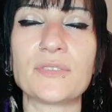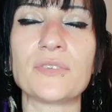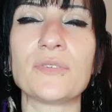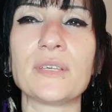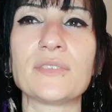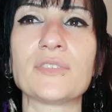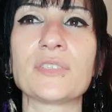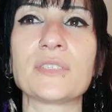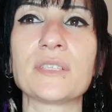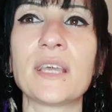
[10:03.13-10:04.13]
you to do is
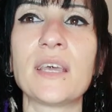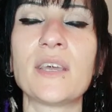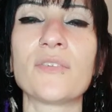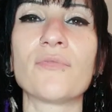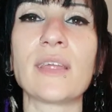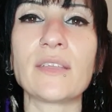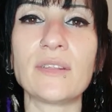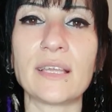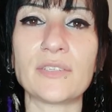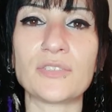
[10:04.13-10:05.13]
just
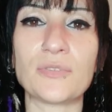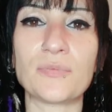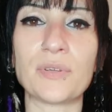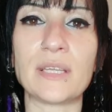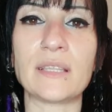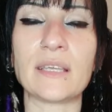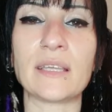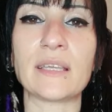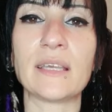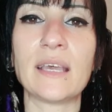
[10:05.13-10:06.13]
regulate your
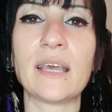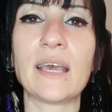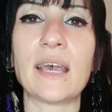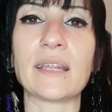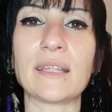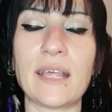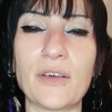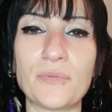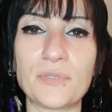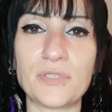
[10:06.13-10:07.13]
breathing, and it
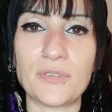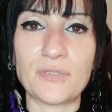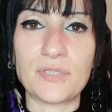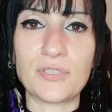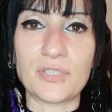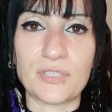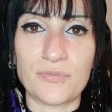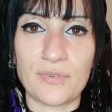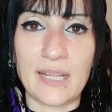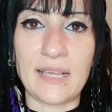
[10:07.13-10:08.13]
helps you to
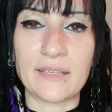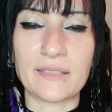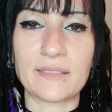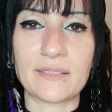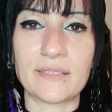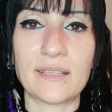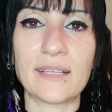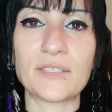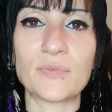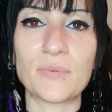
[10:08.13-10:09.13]
just relax. And
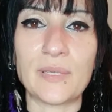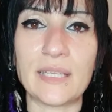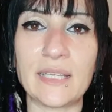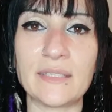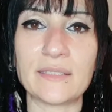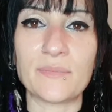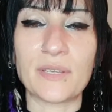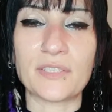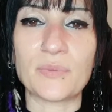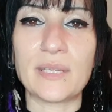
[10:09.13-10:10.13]
that's what we need,
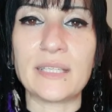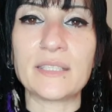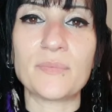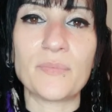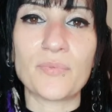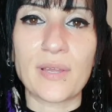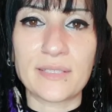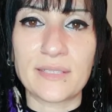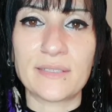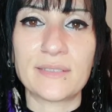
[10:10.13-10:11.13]
because we need to be
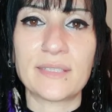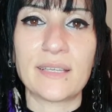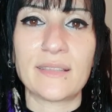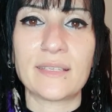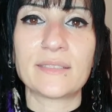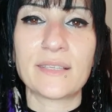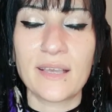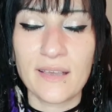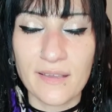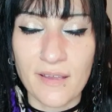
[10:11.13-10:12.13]
present in this
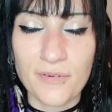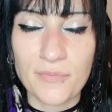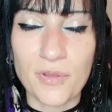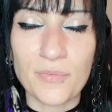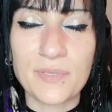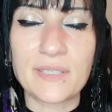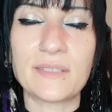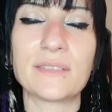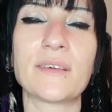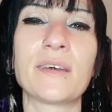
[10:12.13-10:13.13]
current moment
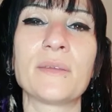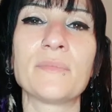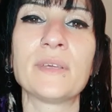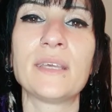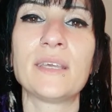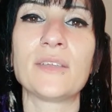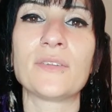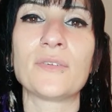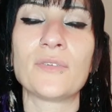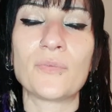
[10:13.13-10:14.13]
in time,
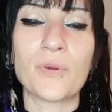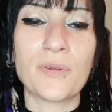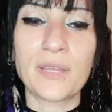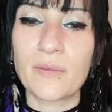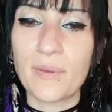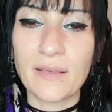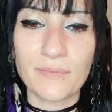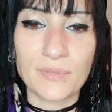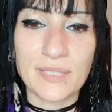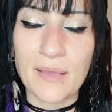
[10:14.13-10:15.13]
you know, not worrying
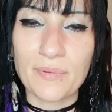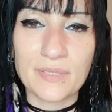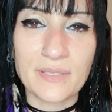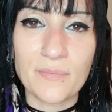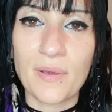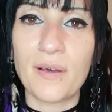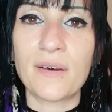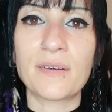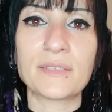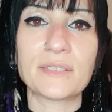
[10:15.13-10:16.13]
about what's happened in the
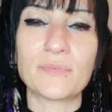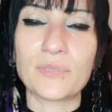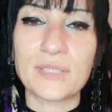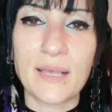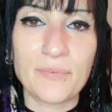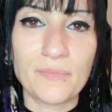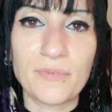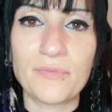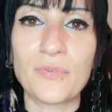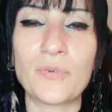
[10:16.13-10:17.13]
past and what's happened
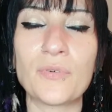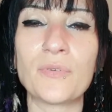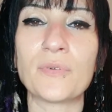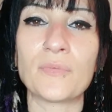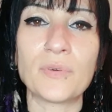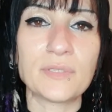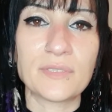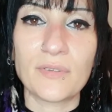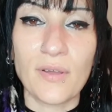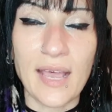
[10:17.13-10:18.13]
before and
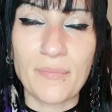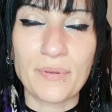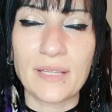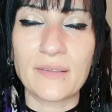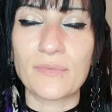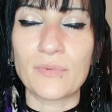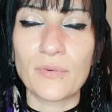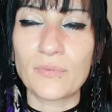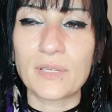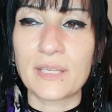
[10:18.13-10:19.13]
what's not happening or
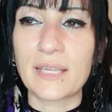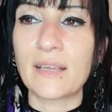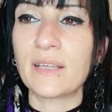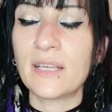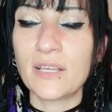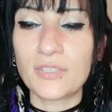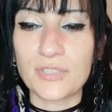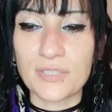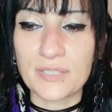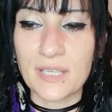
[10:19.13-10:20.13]
not working out.
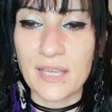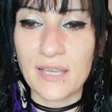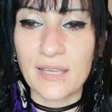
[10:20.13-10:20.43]
Just